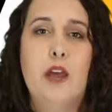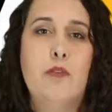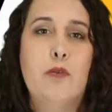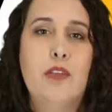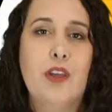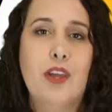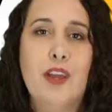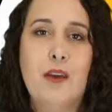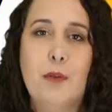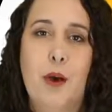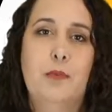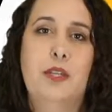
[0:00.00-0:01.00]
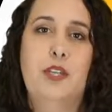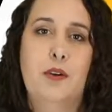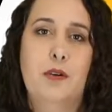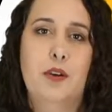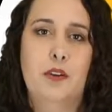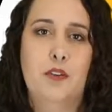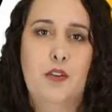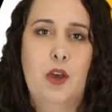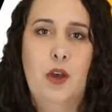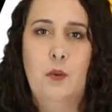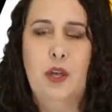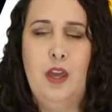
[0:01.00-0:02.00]
If we're thinking about materials,
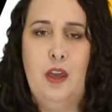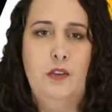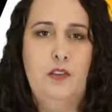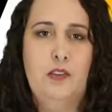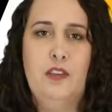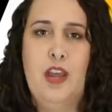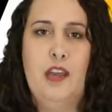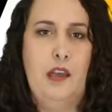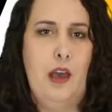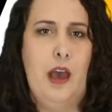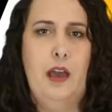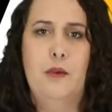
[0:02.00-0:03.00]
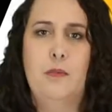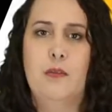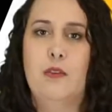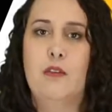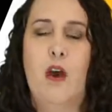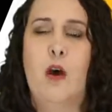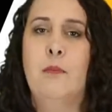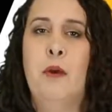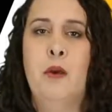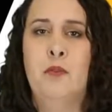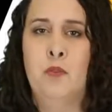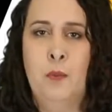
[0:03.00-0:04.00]
we can't just take atoms,
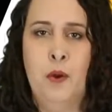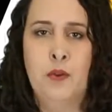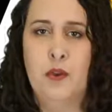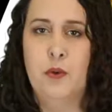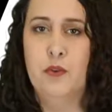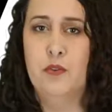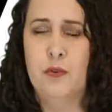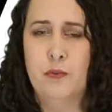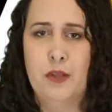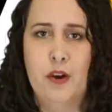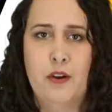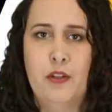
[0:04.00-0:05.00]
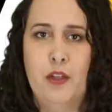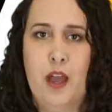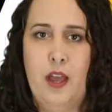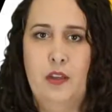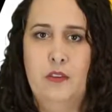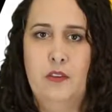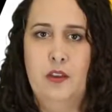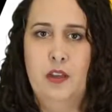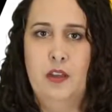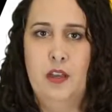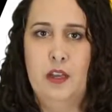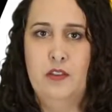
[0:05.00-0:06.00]
compounds, or molecules from the earth and
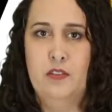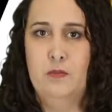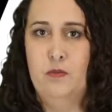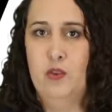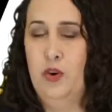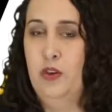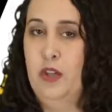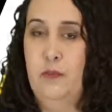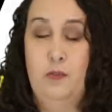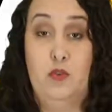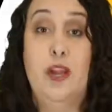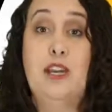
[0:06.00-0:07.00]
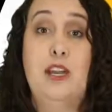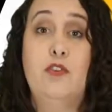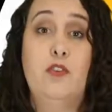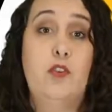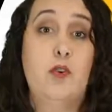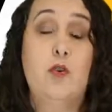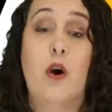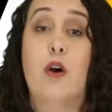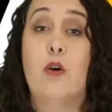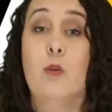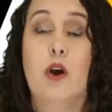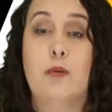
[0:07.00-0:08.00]
turn them straight into
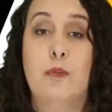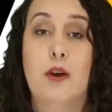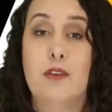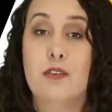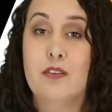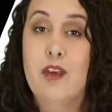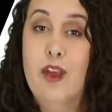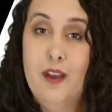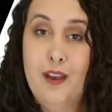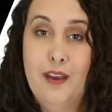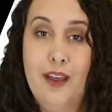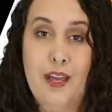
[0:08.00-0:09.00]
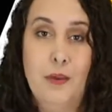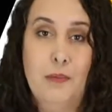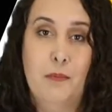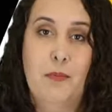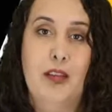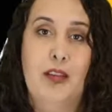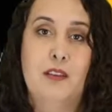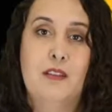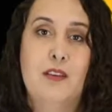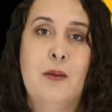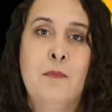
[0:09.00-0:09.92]
our water bottles and hip implants.